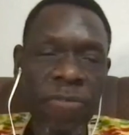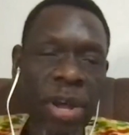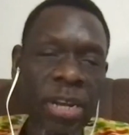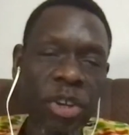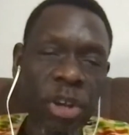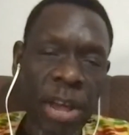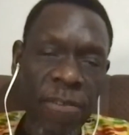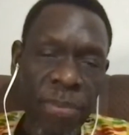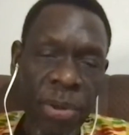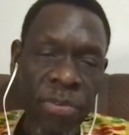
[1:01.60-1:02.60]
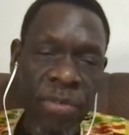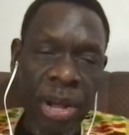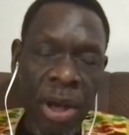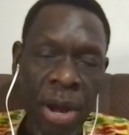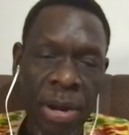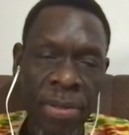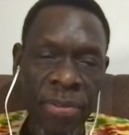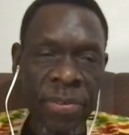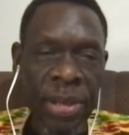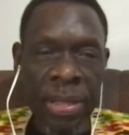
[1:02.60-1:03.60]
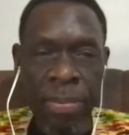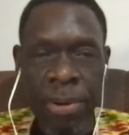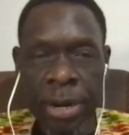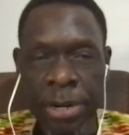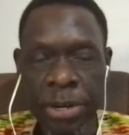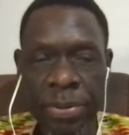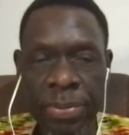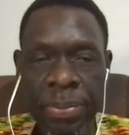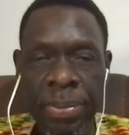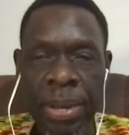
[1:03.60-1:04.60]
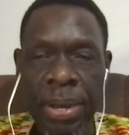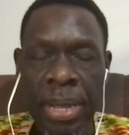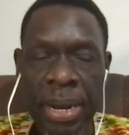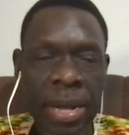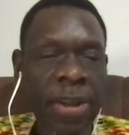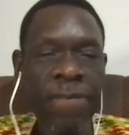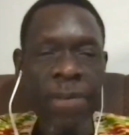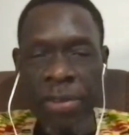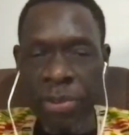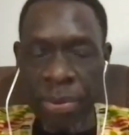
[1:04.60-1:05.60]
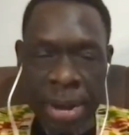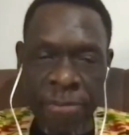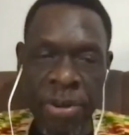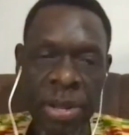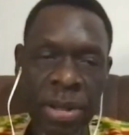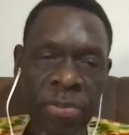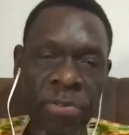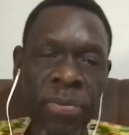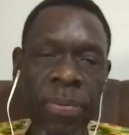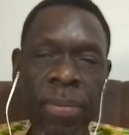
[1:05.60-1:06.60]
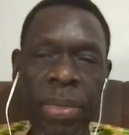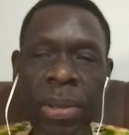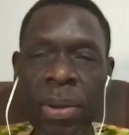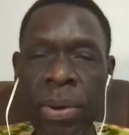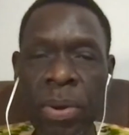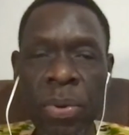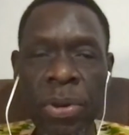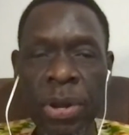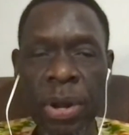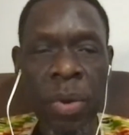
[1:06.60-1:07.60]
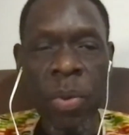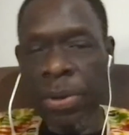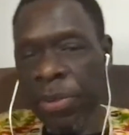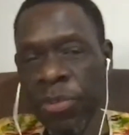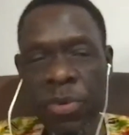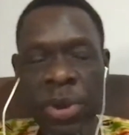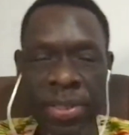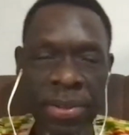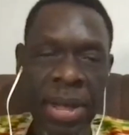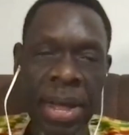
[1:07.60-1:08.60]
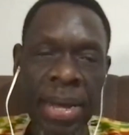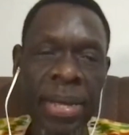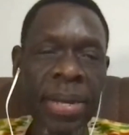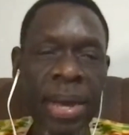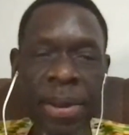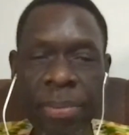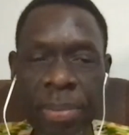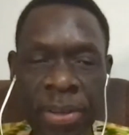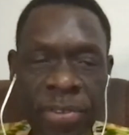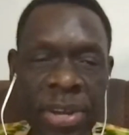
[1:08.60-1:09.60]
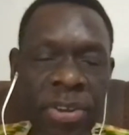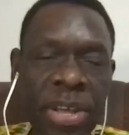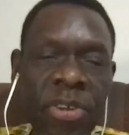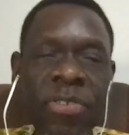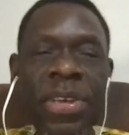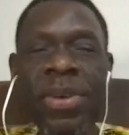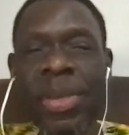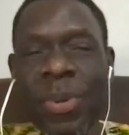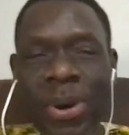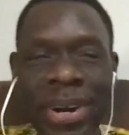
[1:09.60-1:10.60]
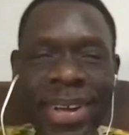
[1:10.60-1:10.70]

French left most of their colonies, just like the British, they identified some Africans who would, you know, wear the suit and tie and essentially continue the work